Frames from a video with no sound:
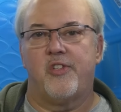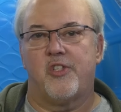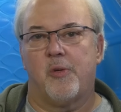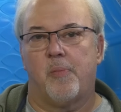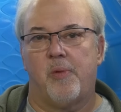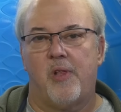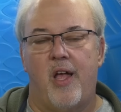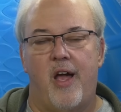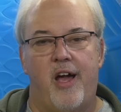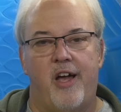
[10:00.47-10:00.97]

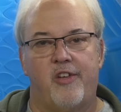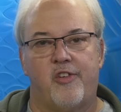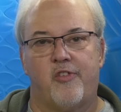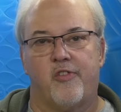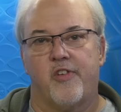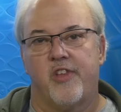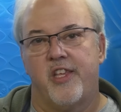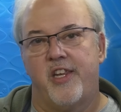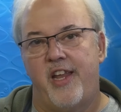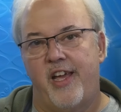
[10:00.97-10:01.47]
supplies
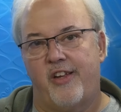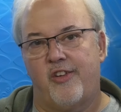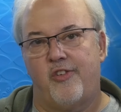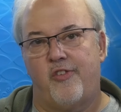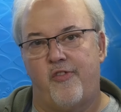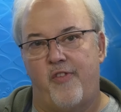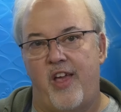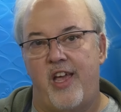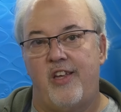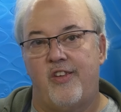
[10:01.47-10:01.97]
for the
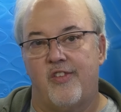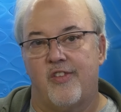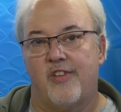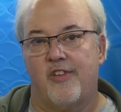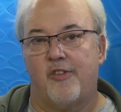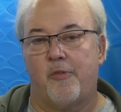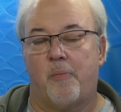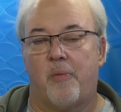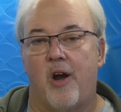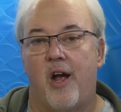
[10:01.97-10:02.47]
next phase of
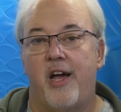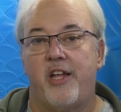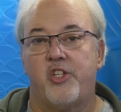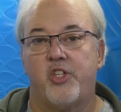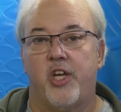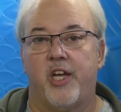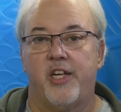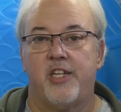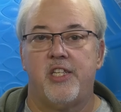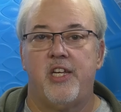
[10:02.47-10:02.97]
this
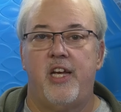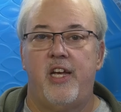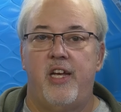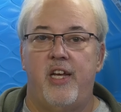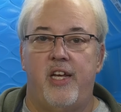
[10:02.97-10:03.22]
project,